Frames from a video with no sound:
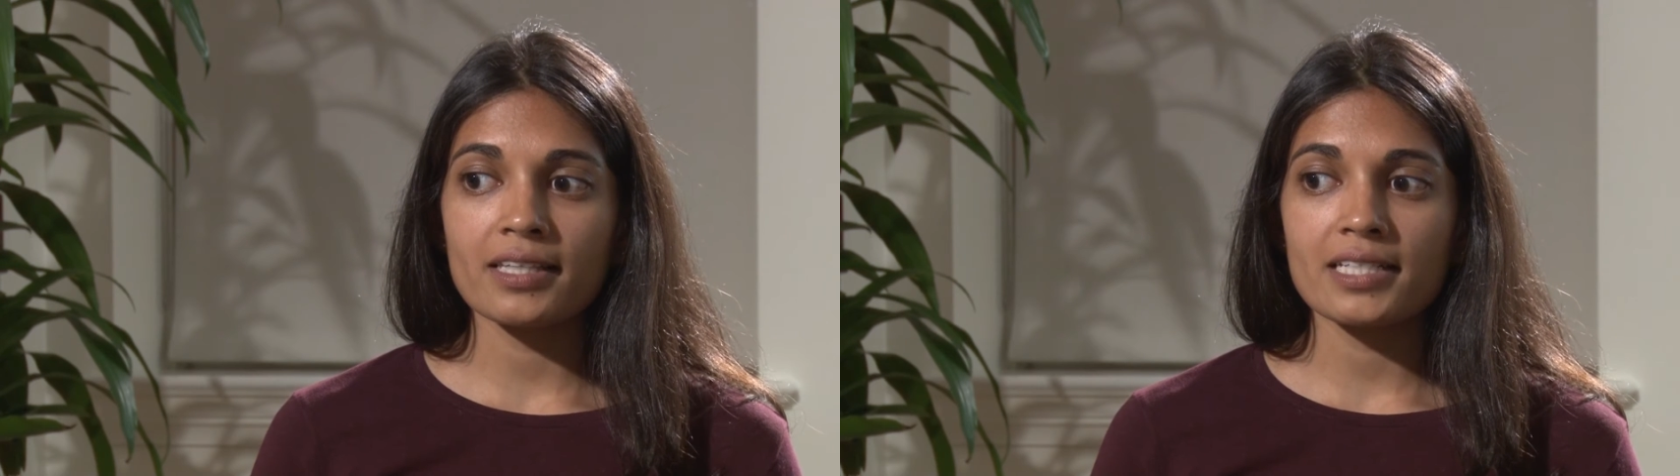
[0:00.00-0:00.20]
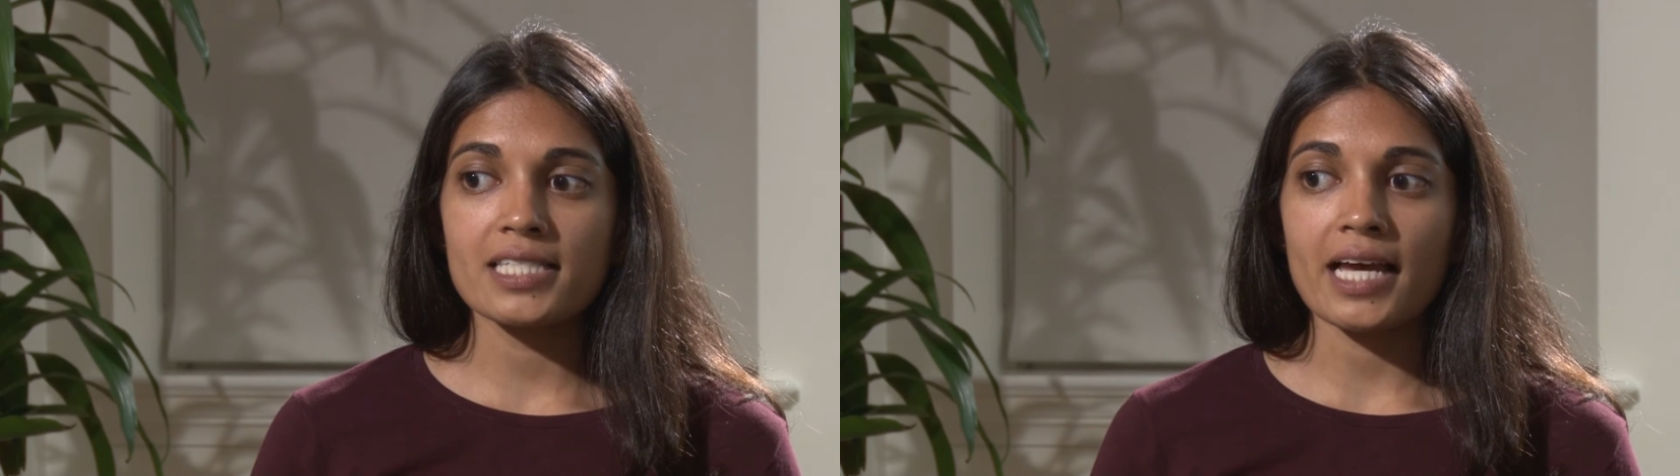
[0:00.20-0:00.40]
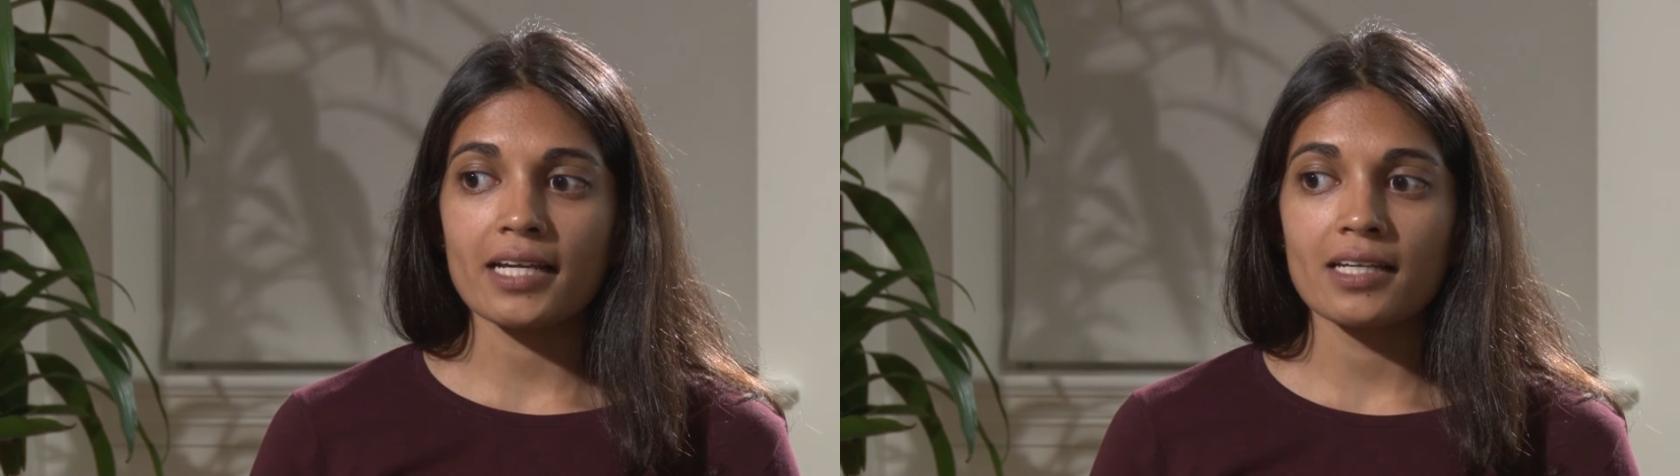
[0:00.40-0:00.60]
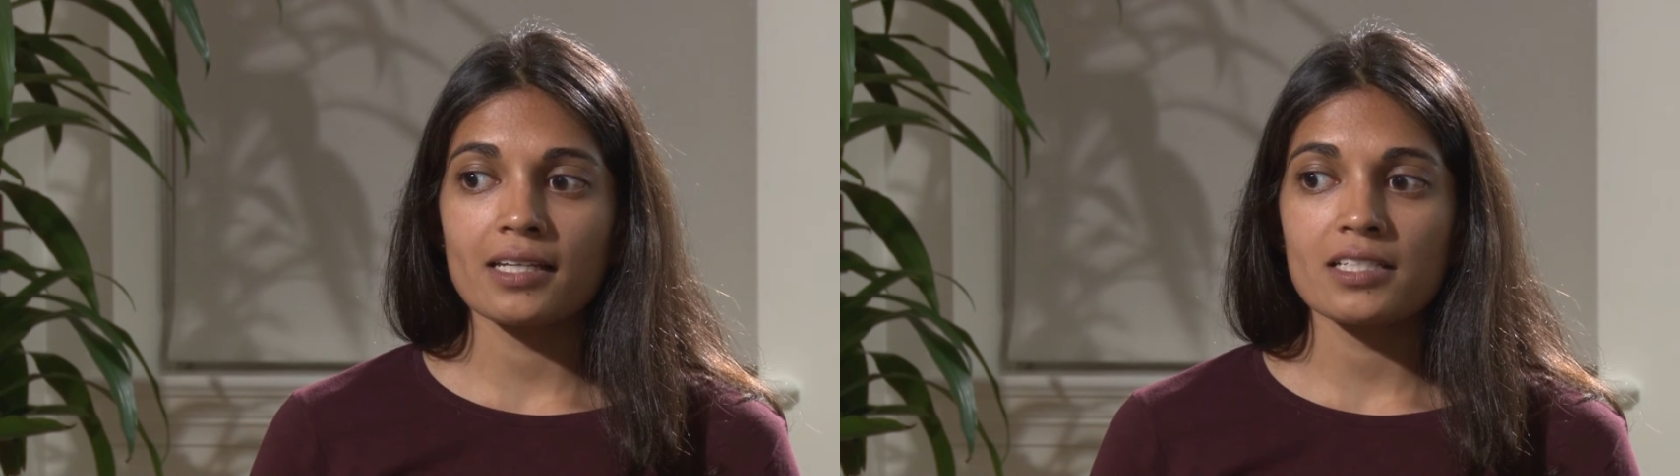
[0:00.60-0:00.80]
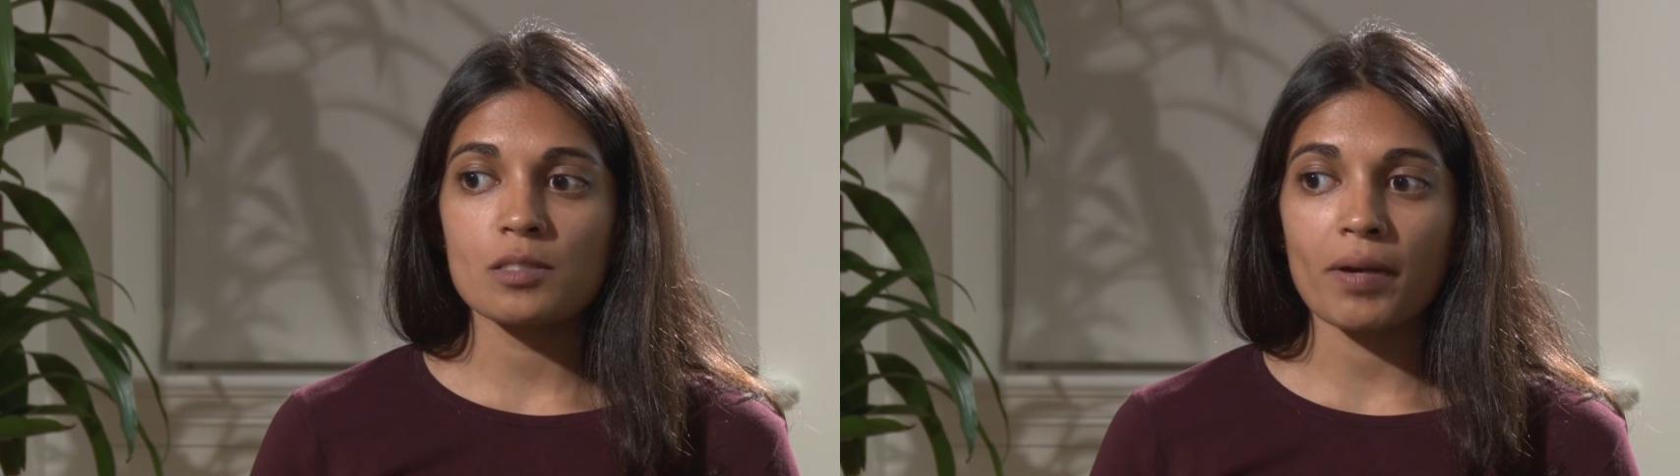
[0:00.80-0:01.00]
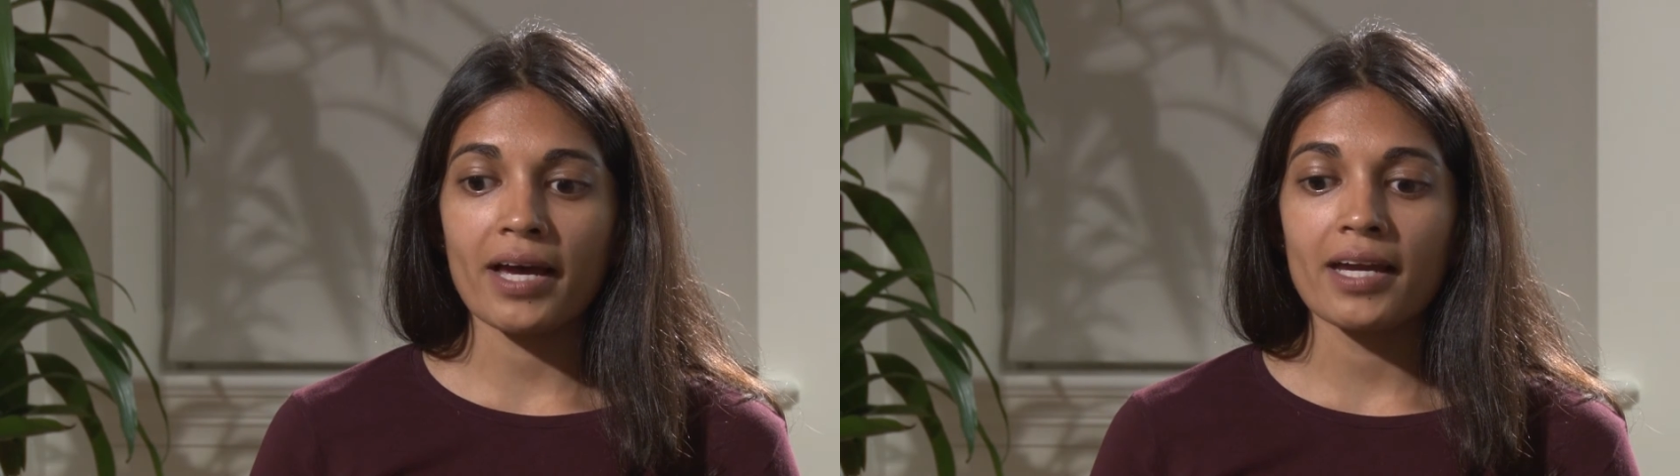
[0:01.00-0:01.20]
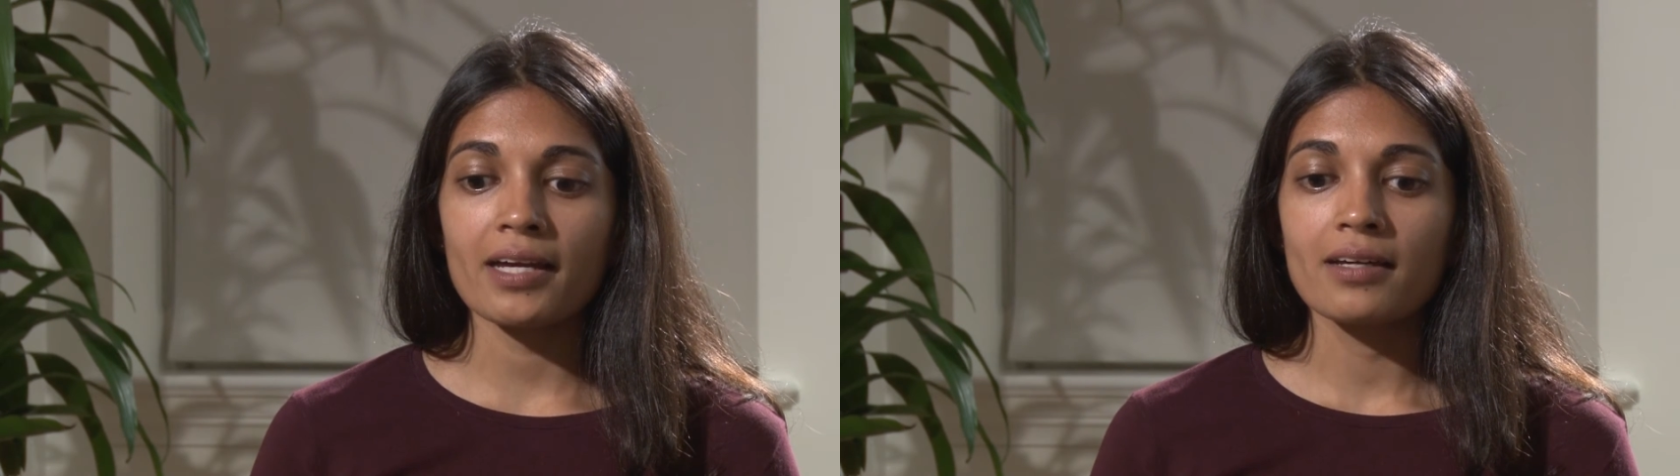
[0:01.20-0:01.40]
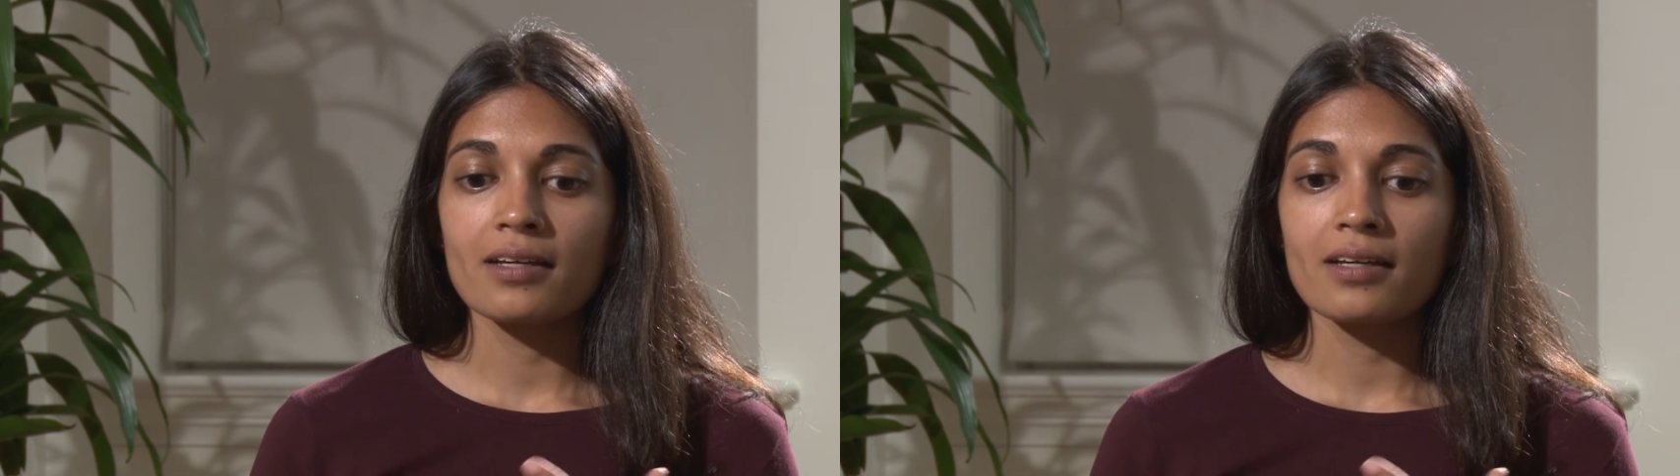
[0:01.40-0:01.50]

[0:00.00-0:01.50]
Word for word: the second is by